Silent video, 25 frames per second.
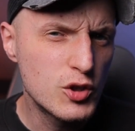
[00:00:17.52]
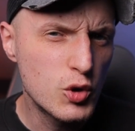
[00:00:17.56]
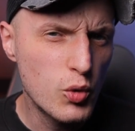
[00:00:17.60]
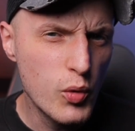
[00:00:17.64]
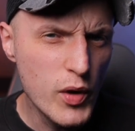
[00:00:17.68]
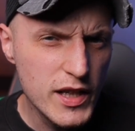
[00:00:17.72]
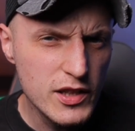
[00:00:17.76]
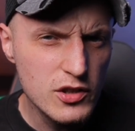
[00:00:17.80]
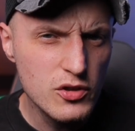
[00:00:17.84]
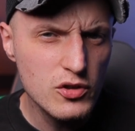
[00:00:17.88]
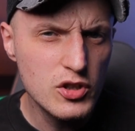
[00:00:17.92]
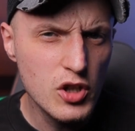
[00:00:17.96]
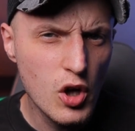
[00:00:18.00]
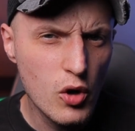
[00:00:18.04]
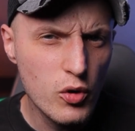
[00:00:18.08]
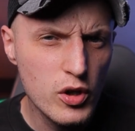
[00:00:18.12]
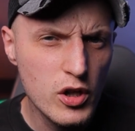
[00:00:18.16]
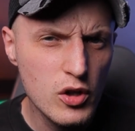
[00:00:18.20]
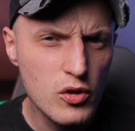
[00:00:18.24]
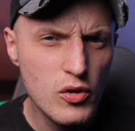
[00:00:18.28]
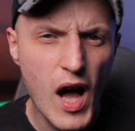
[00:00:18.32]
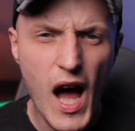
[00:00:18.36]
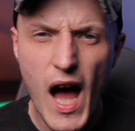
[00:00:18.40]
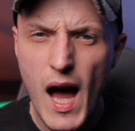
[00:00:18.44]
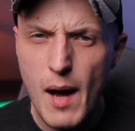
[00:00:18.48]
quick
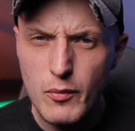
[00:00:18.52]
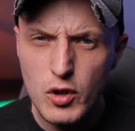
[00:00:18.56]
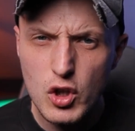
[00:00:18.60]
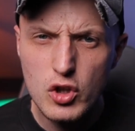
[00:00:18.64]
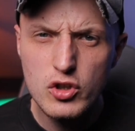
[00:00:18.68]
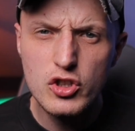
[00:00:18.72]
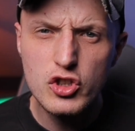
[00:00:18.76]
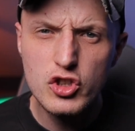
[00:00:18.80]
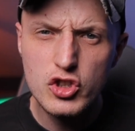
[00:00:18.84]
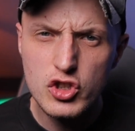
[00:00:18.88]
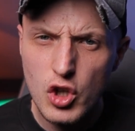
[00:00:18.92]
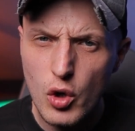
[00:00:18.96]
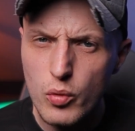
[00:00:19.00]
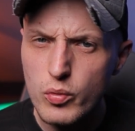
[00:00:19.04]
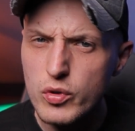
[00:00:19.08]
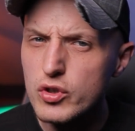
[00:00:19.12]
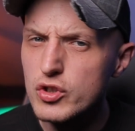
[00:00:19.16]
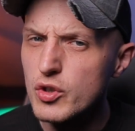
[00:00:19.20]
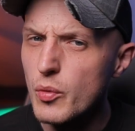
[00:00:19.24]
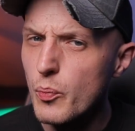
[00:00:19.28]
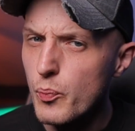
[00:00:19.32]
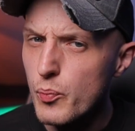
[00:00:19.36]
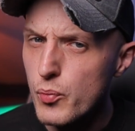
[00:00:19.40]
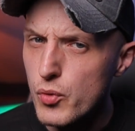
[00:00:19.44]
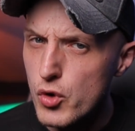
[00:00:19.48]
tutorial, I'm gonna show you
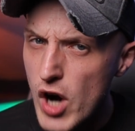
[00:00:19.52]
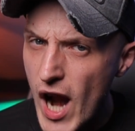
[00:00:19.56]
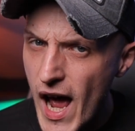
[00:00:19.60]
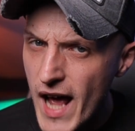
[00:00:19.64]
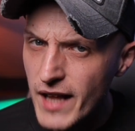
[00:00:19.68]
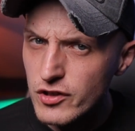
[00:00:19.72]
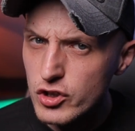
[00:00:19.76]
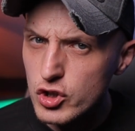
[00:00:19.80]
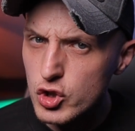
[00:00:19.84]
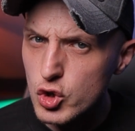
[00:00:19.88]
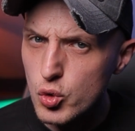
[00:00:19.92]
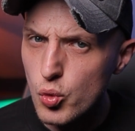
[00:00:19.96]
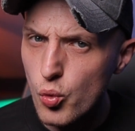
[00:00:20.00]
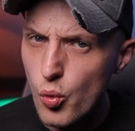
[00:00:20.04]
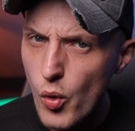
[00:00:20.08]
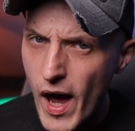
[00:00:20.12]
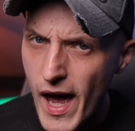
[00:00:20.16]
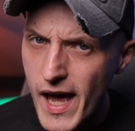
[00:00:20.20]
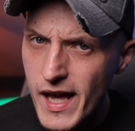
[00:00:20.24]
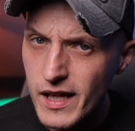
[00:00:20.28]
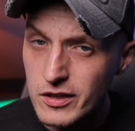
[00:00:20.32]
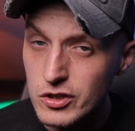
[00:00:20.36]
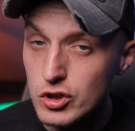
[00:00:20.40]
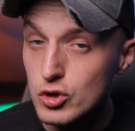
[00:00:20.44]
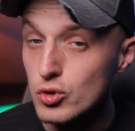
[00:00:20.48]
the brand new
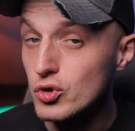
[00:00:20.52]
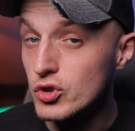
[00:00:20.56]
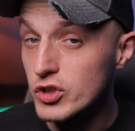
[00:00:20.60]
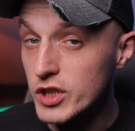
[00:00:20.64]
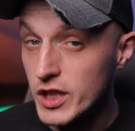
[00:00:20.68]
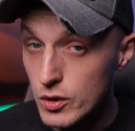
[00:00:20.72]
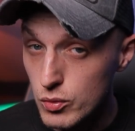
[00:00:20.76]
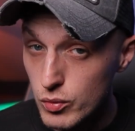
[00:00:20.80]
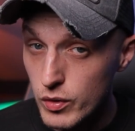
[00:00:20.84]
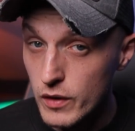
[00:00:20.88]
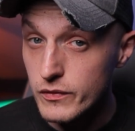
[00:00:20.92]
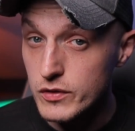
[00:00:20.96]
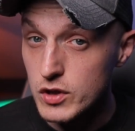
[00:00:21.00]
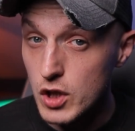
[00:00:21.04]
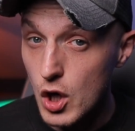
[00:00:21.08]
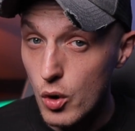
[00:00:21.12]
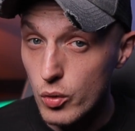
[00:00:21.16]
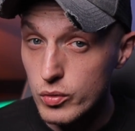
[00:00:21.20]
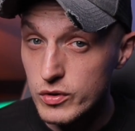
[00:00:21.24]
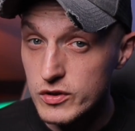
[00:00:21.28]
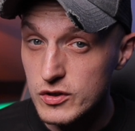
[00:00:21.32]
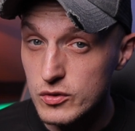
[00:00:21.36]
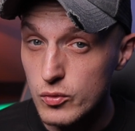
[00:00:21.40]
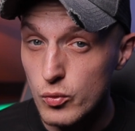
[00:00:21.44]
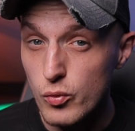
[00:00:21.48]
way to deal with
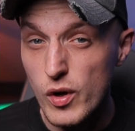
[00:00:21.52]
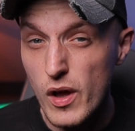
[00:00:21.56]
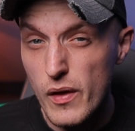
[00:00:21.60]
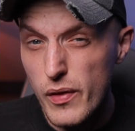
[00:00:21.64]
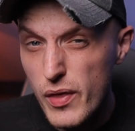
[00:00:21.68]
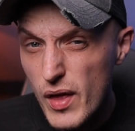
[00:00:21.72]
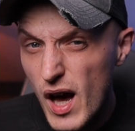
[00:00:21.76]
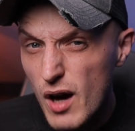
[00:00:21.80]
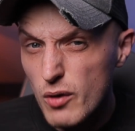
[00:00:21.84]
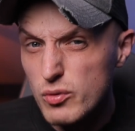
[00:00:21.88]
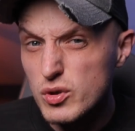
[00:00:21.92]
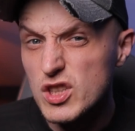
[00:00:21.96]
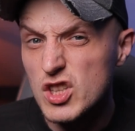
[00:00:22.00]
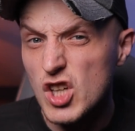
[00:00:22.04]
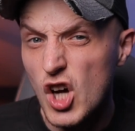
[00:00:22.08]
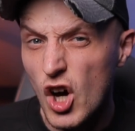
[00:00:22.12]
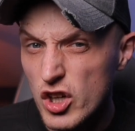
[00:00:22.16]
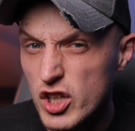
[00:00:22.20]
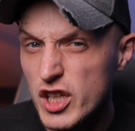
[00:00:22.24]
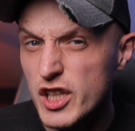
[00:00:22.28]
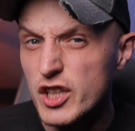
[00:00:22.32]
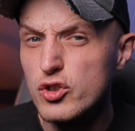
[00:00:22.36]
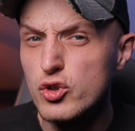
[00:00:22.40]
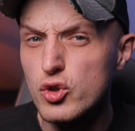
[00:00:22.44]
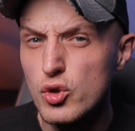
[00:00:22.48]
those without
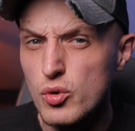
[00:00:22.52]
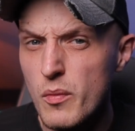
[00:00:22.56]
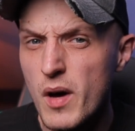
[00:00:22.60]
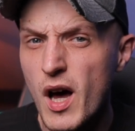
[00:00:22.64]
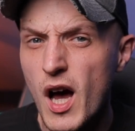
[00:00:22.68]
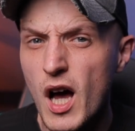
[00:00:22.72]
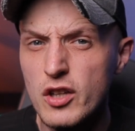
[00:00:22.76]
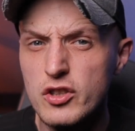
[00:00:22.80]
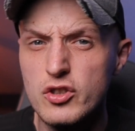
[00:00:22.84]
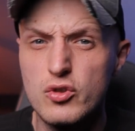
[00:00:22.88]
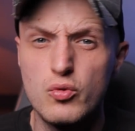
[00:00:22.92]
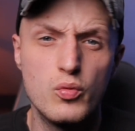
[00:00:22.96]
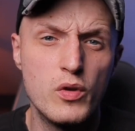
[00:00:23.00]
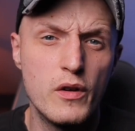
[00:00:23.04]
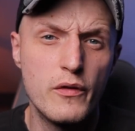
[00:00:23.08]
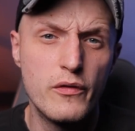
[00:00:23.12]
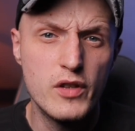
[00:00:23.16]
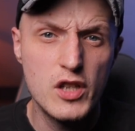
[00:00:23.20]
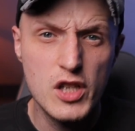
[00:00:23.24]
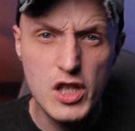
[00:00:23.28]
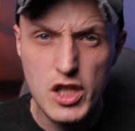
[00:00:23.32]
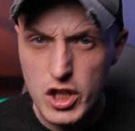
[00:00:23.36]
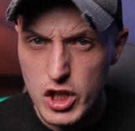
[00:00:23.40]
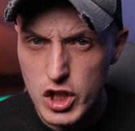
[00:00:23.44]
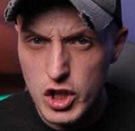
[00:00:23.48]
cutting too much with
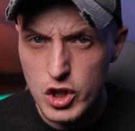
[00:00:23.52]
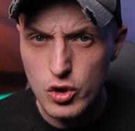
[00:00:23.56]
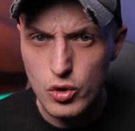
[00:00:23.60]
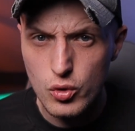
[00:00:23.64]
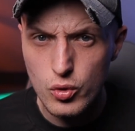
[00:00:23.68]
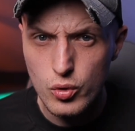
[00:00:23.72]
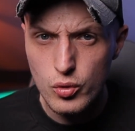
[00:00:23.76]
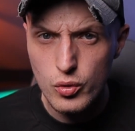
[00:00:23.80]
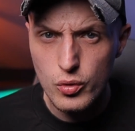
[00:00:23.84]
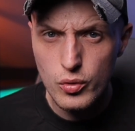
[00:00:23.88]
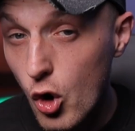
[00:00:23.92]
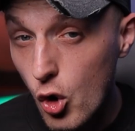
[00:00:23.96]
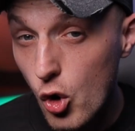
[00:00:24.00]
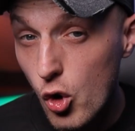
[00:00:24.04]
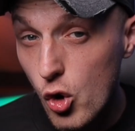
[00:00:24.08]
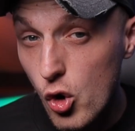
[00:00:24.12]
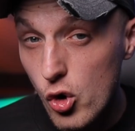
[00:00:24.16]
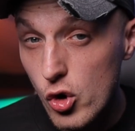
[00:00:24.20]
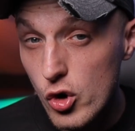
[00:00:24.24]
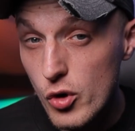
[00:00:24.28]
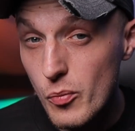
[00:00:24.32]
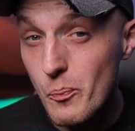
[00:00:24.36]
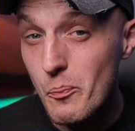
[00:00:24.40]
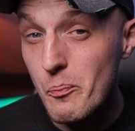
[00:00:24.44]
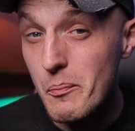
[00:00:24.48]
EQ
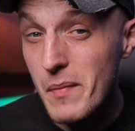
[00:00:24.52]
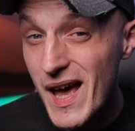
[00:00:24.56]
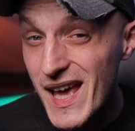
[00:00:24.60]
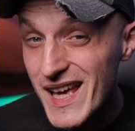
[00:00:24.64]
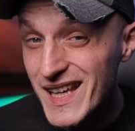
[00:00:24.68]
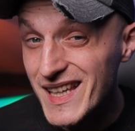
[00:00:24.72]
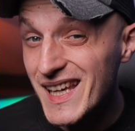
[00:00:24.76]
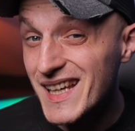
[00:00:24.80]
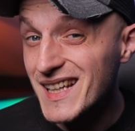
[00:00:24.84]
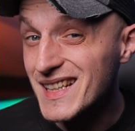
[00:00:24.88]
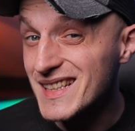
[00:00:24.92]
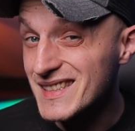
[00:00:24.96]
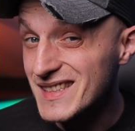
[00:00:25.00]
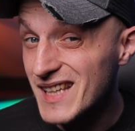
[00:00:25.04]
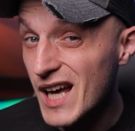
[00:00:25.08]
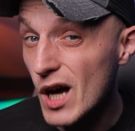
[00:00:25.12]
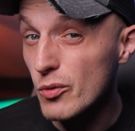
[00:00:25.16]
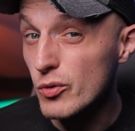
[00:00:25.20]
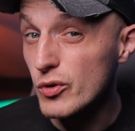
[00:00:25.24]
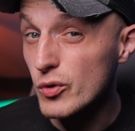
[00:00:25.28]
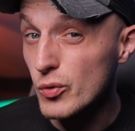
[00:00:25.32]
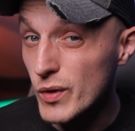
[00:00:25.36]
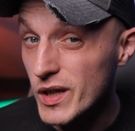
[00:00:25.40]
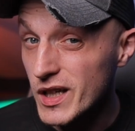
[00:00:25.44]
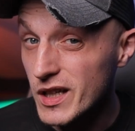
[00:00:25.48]
or making
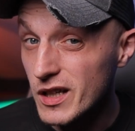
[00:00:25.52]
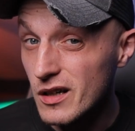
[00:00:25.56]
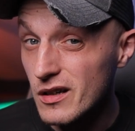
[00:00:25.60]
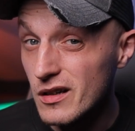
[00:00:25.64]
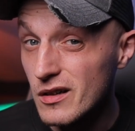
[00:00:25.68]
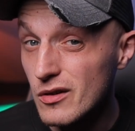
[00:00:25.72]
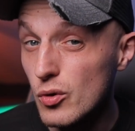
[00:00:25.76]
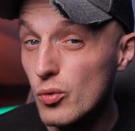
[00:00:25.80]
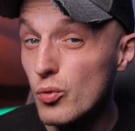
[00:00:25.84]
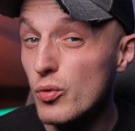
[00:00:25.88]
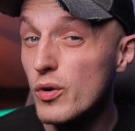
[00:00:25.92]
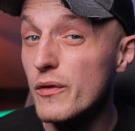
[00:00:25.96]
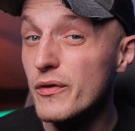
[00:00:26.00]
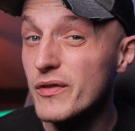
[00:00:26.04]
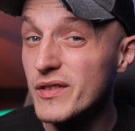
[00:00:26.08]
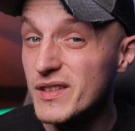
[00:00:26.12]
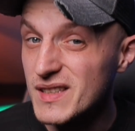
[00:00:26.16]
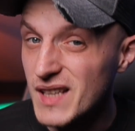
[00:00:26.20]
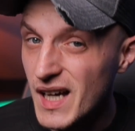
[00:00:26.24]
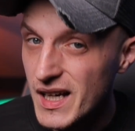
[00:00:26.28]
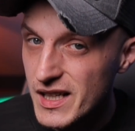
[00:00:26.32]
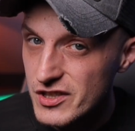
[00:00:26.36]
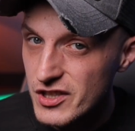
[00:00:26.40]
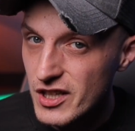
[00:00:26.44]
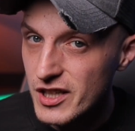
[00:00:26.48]
sounds weaker with
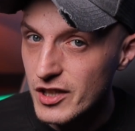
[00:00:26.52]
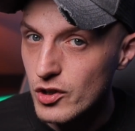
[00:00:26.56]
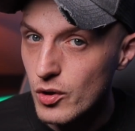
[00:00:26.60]
sidechain